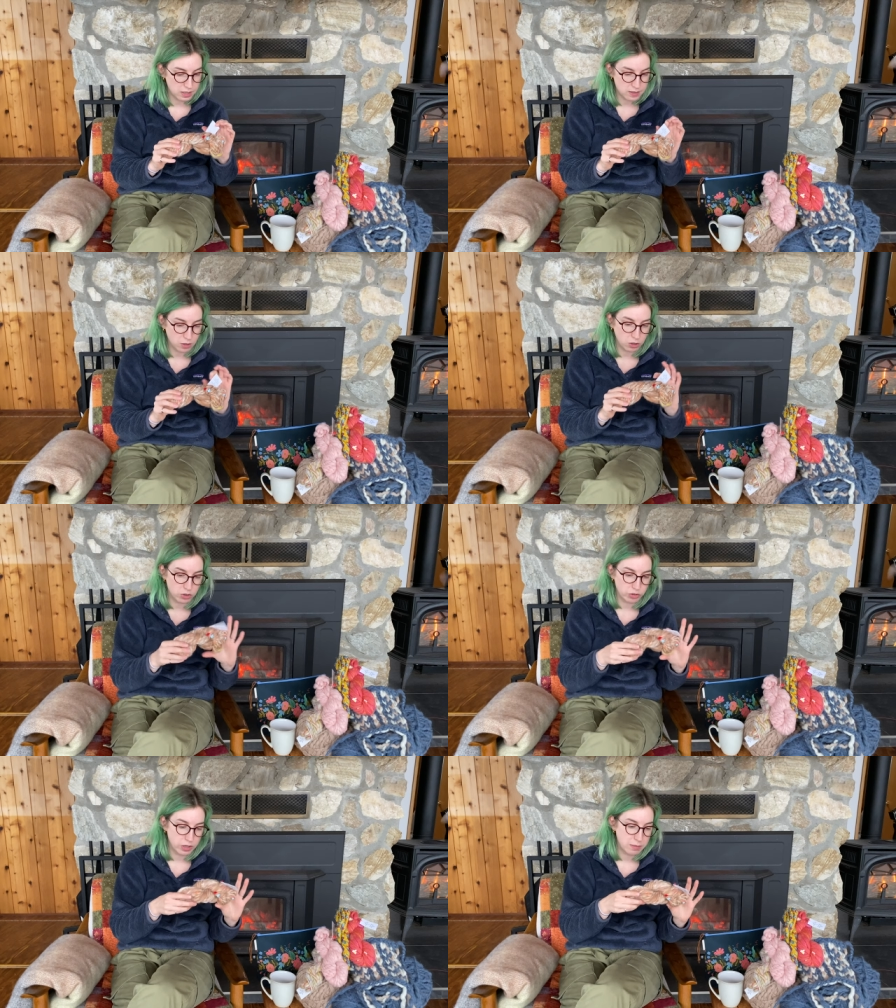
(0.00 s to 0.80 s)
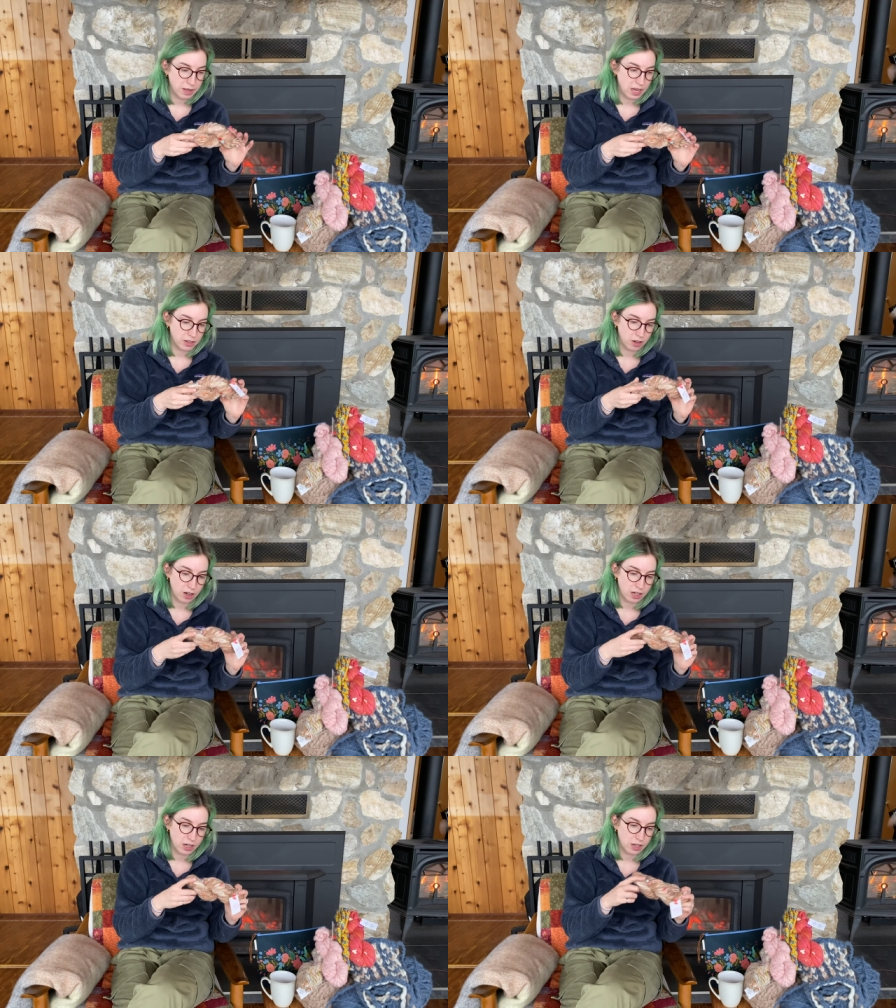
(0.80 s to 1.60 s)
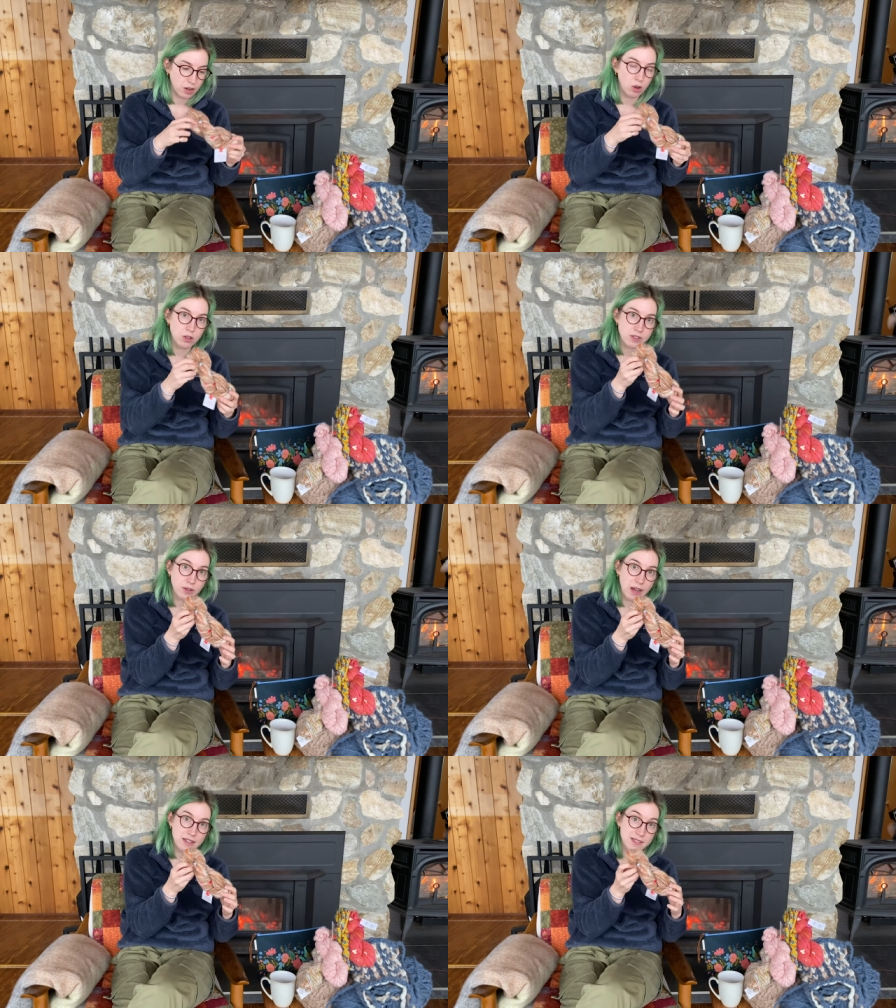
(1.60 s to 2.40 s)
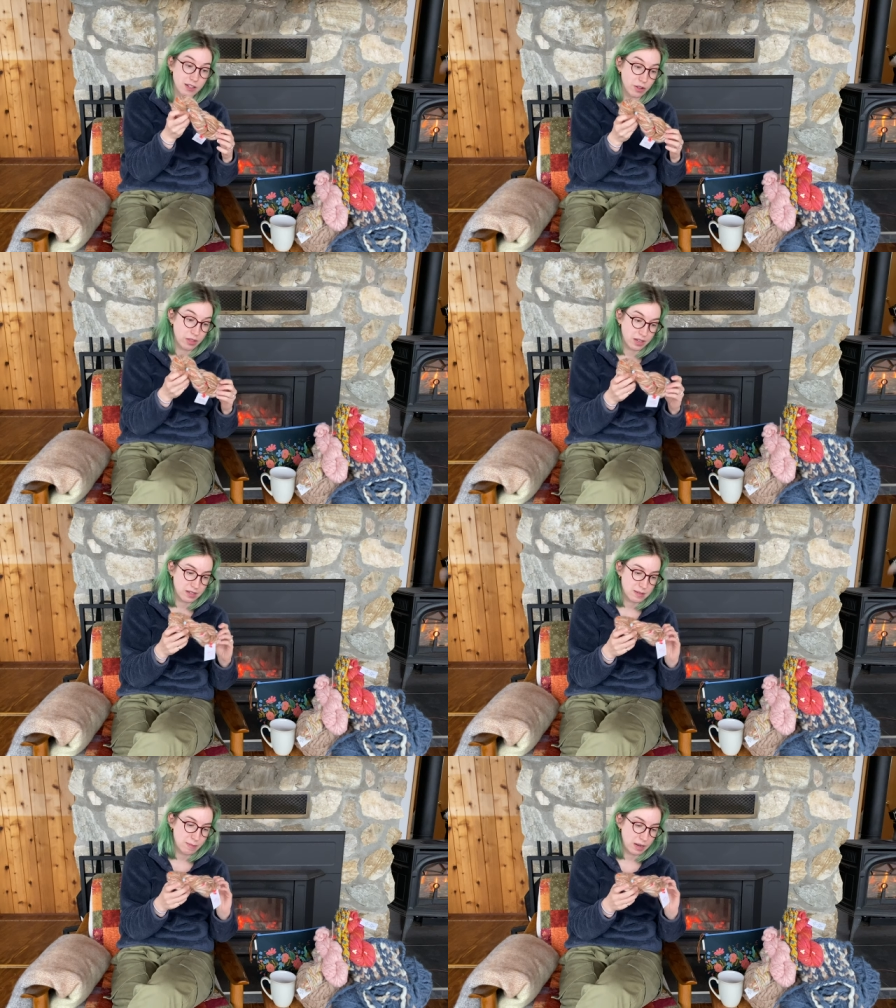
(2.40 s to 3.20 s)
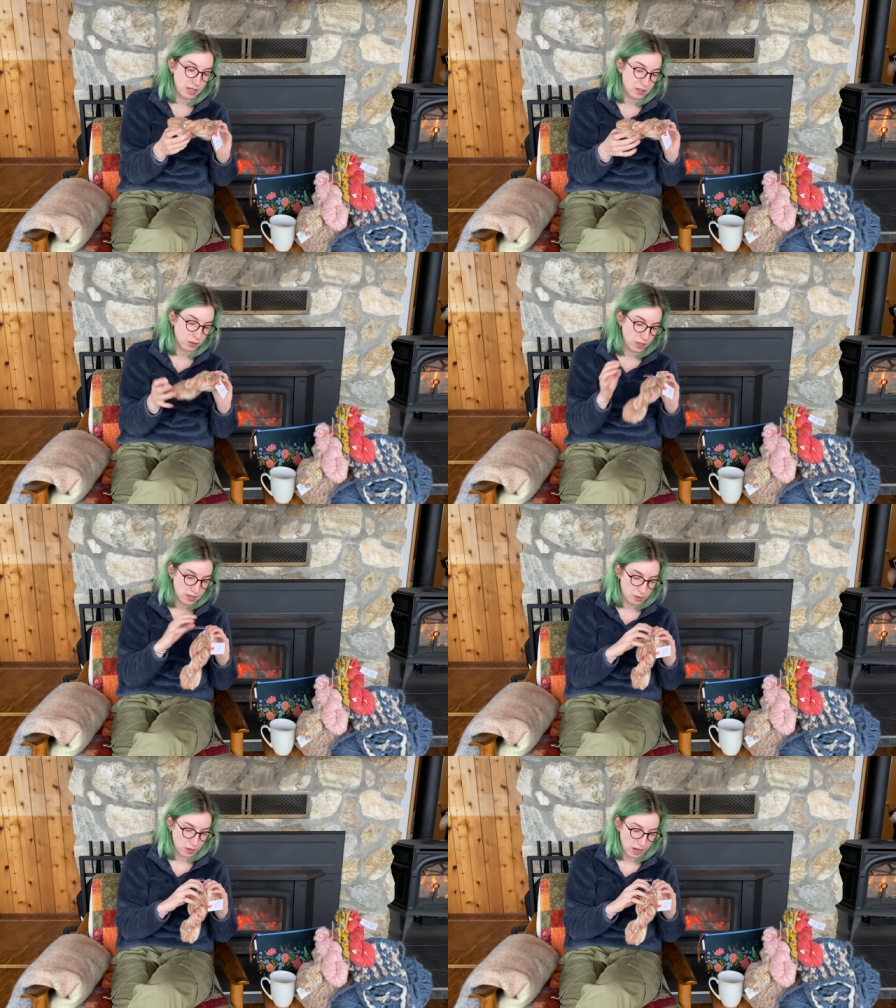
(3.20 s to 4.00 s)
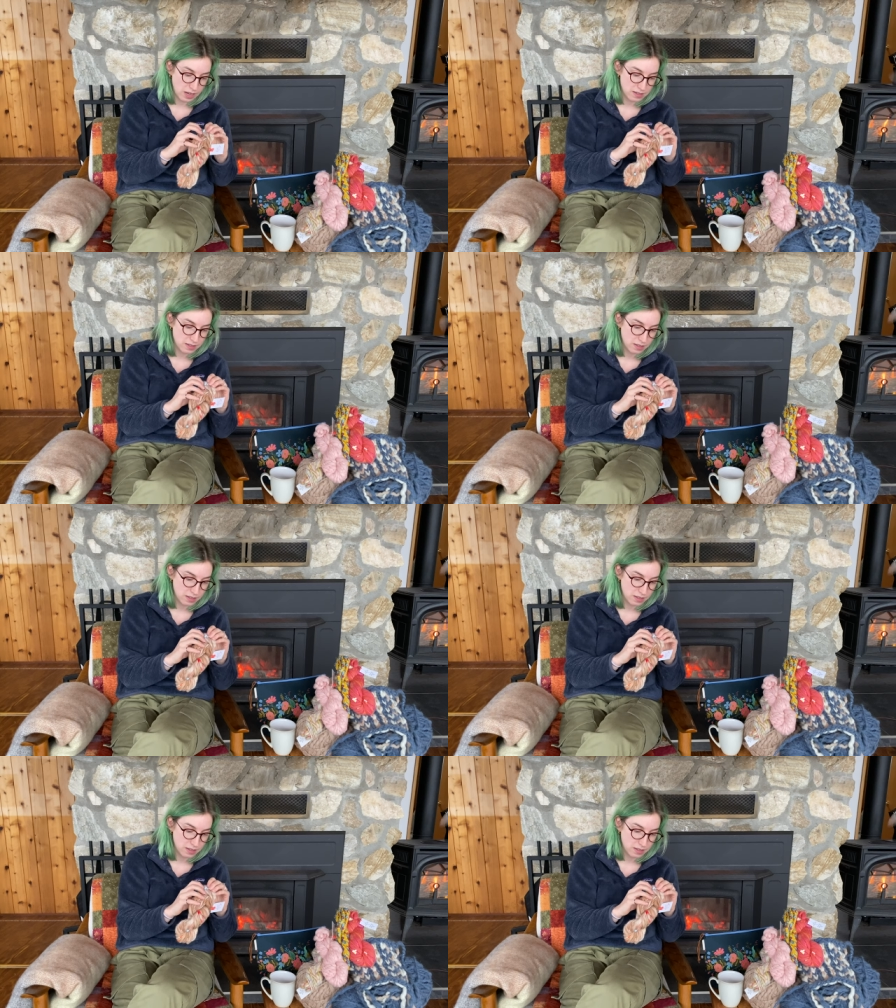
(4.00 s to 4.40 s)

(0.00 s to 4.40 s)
called Dreamland Yarn, and it also has little things spun into it. So it has